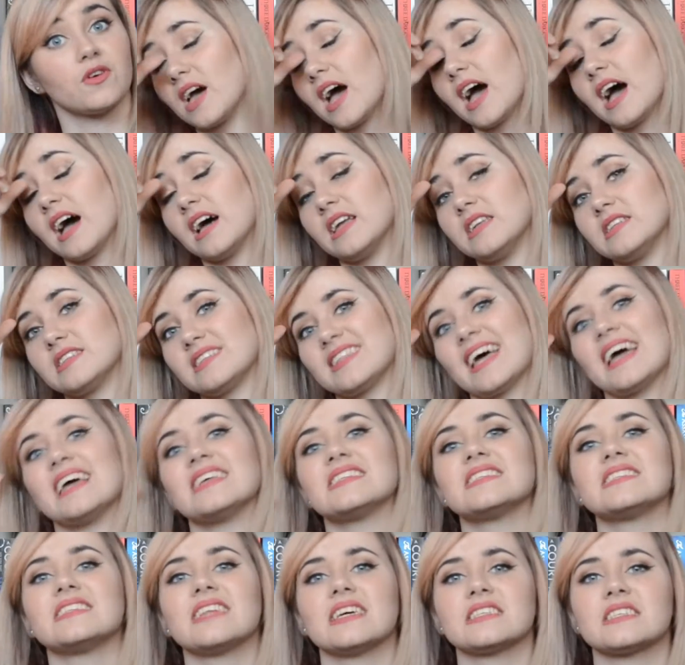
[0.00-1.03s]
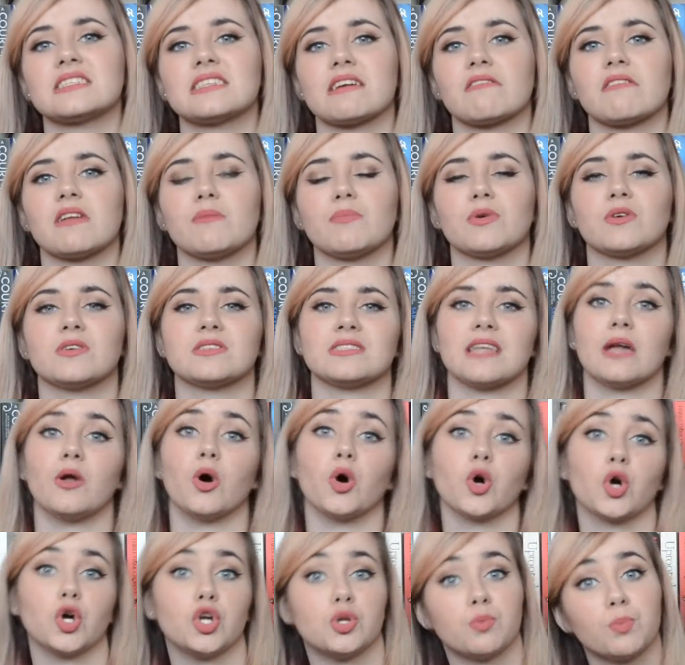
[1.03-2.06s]
And that isn't necessarily because they're
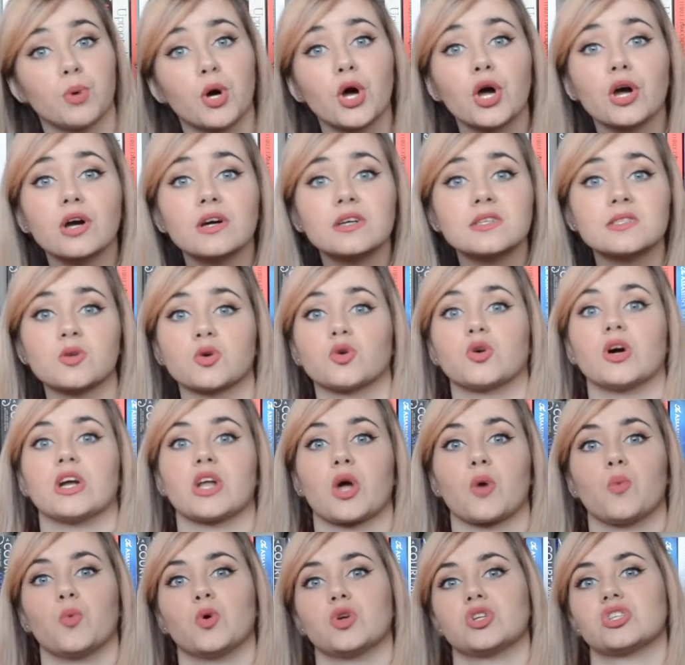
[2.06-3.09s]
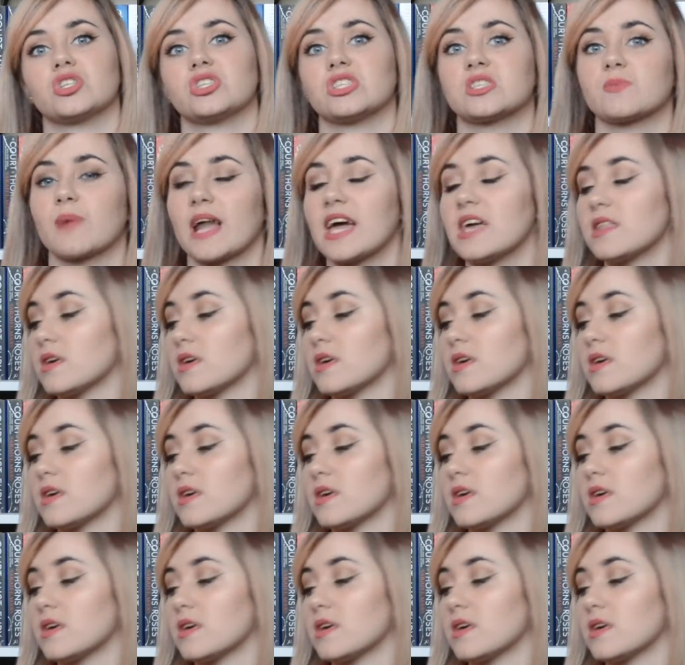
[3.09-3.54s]
not good books or I don't want to display